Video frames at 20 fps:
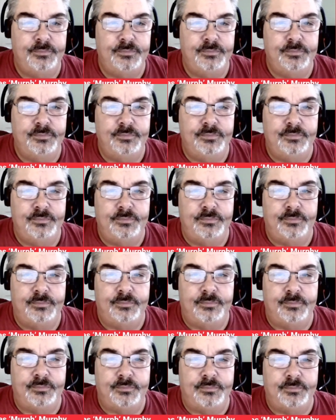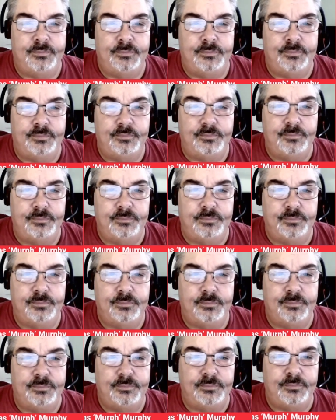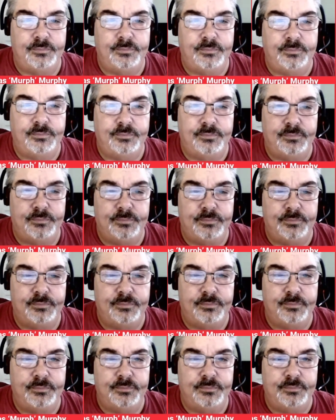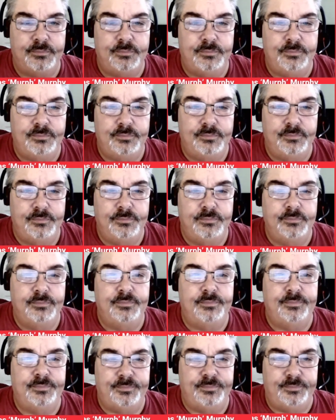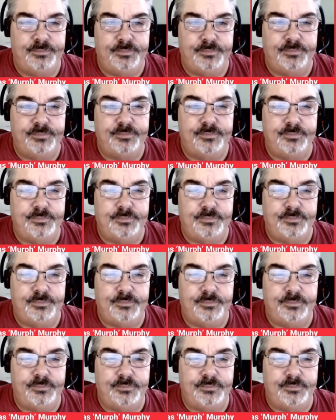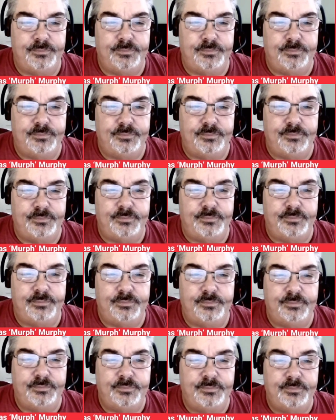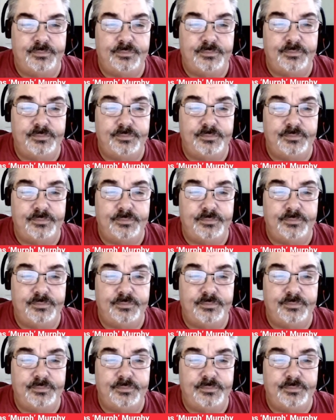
This person isn't speaking.